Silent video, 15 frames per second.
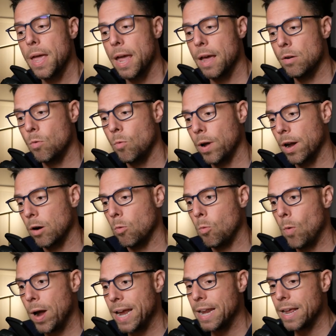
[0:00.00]
and we are
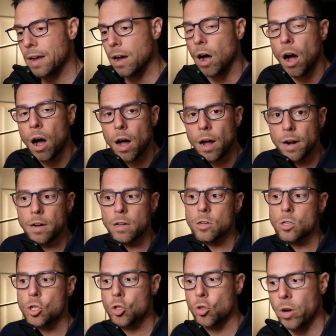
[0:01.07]
waiting on
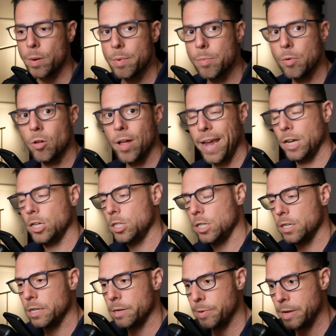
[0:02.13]
streamable
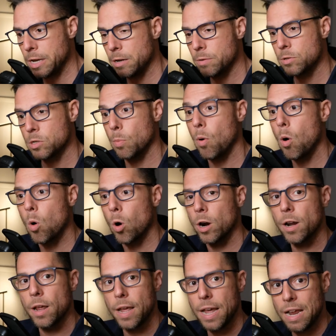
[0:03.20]
HTTP
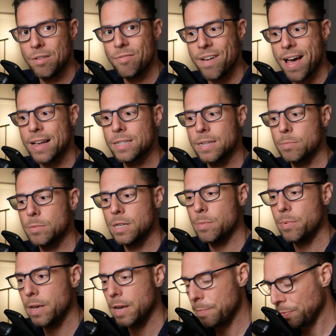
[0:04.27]
support in
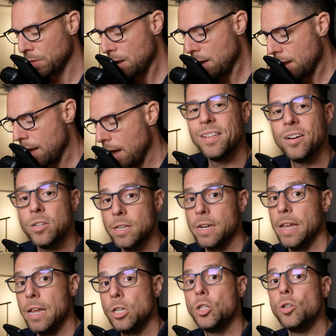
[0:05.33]
FastMCP. There's
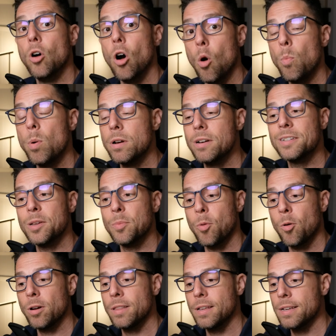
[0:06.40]
an issue open to
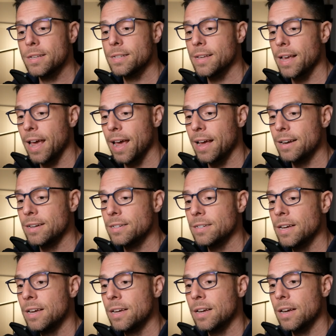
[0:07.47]
support this,
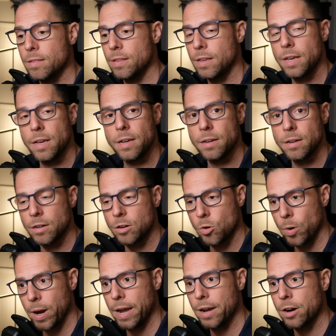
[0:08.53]
and the uh,
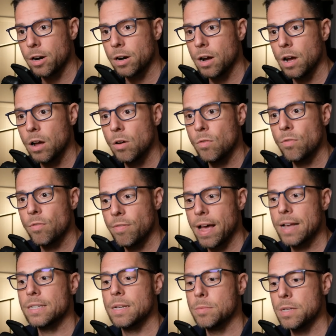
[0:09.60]
creator of
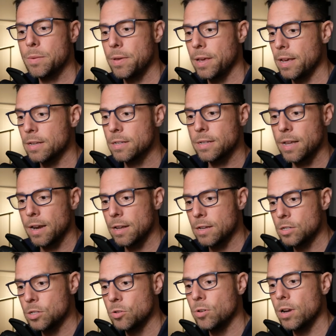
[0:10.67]
FastMCP said
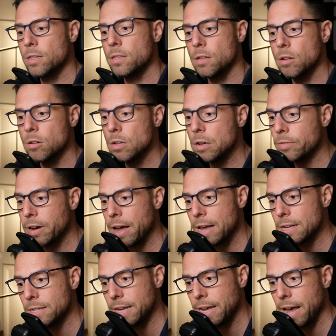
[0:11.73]
as soon as the low level
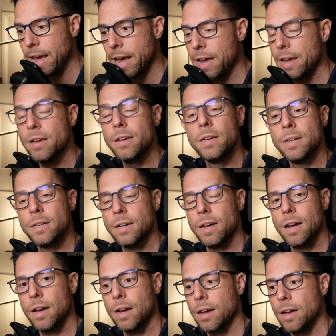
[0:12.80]
SDK,
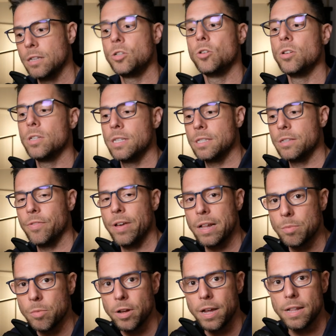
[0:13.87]
uh, as soon as it's
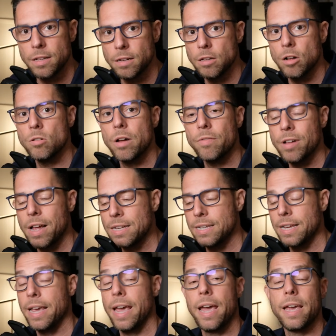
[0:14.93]
available in the low level
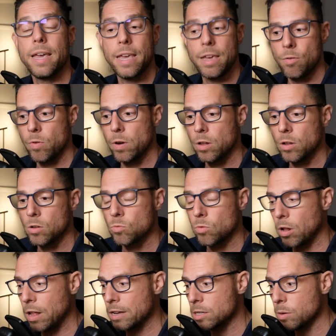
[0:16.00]
SDK, he will
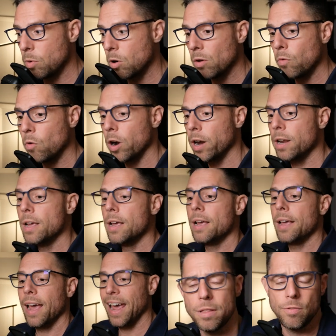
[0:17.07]
roll out support for it.
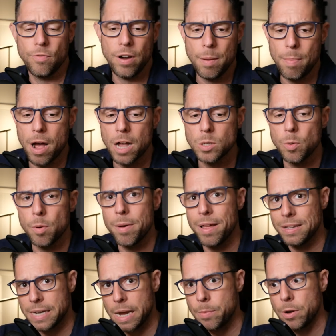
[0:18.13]
Very possible
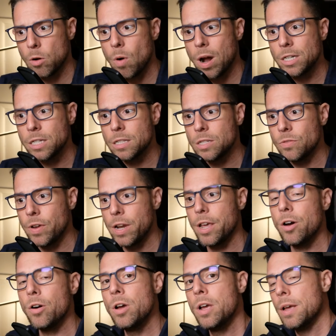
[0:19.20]
by the time you're watching this
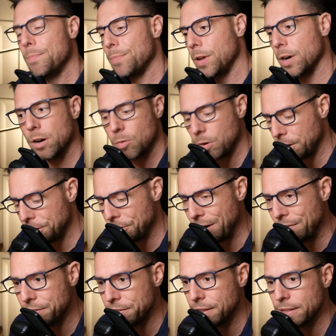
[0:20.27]
video, you're going to want to
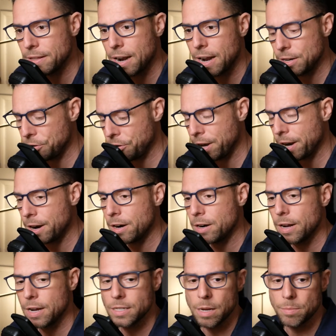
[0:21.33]
do everything that I do
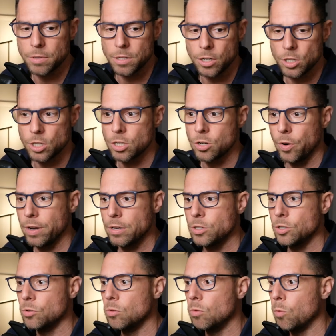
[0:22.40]
here, except you're just going
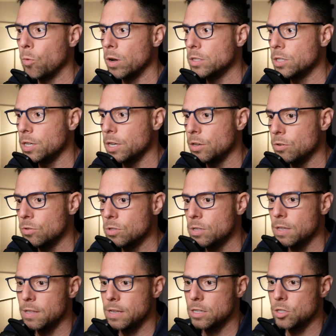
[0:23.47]
to want to
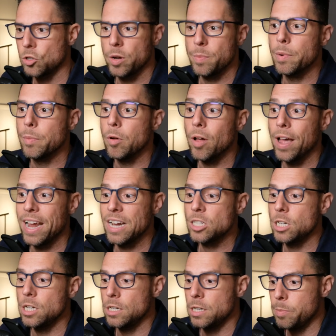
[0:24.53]
use the streamable
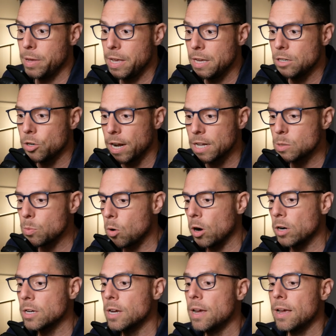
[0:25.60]
HTTP
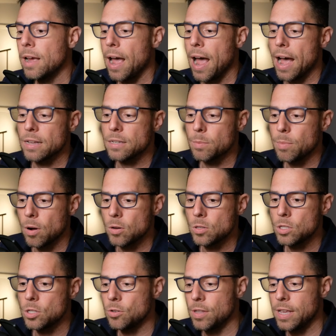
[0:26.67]
transport as
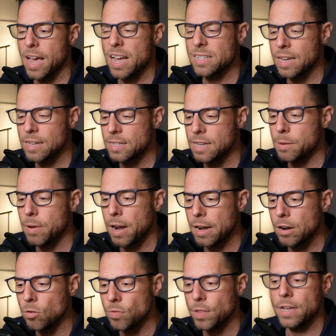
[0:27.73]
opposed to the SSE. But
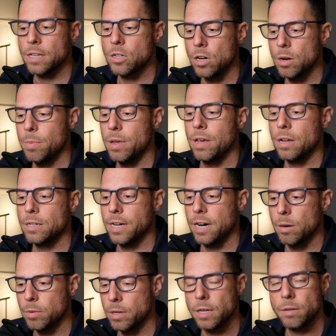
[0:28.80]
I don't think it's going to be a
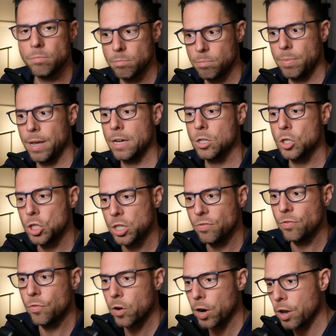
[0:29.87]
terribly big
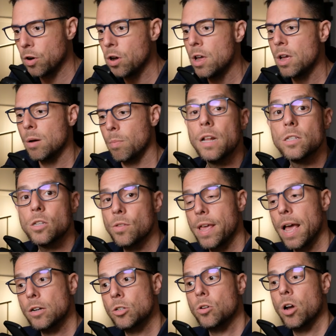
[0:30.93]
shift for you. And so
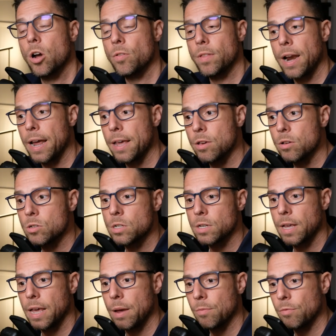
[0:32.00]
the actual code that I
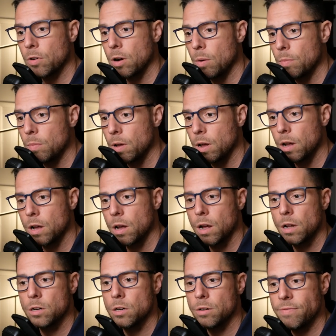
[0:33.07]
used came from uh,
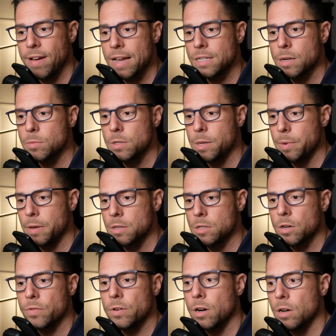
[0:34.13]
under FastMCP
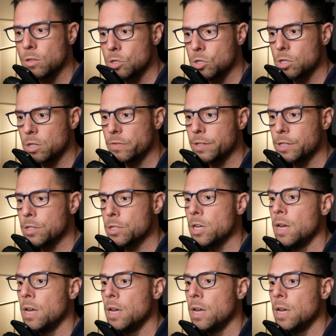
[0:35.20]
server, under server.